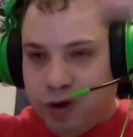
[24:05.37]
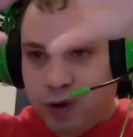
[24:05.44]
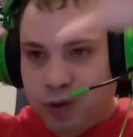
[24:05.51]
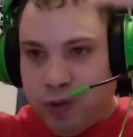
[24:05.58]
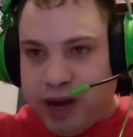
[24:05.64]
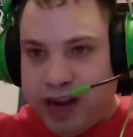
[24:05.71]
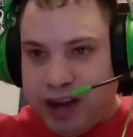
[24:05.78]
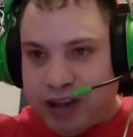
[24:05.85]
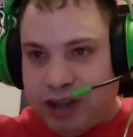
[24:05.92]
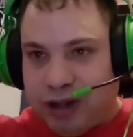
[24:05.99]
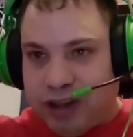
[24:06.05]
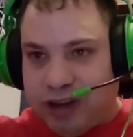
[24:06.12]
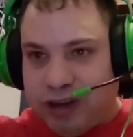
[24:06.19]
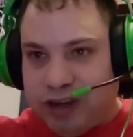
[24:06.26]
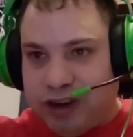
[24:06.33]
arena
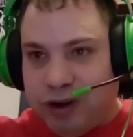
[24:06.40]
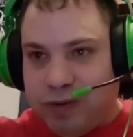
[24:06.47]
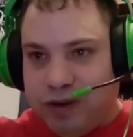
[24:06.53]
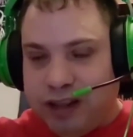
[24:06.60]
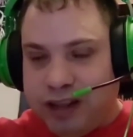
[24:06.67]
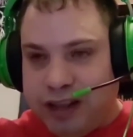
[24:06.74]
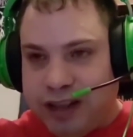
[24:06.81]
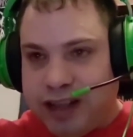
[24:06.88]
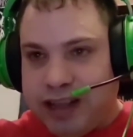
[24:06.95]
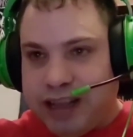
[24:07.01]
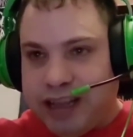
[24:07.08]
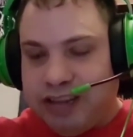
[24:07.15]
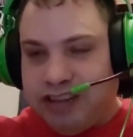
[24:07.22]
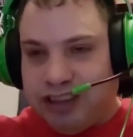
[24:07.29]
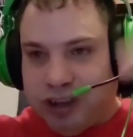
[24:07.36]
Thunderdome
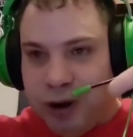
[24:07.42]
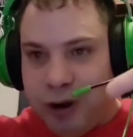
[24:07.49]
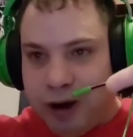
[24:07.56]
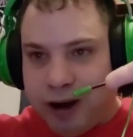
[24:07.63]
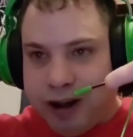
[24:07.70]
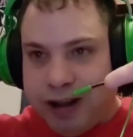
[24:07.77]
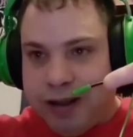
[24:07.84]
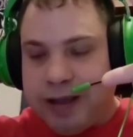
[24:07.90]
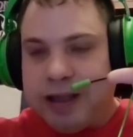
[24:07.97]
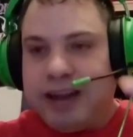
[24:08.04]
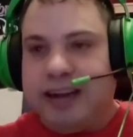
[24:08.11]
is dark.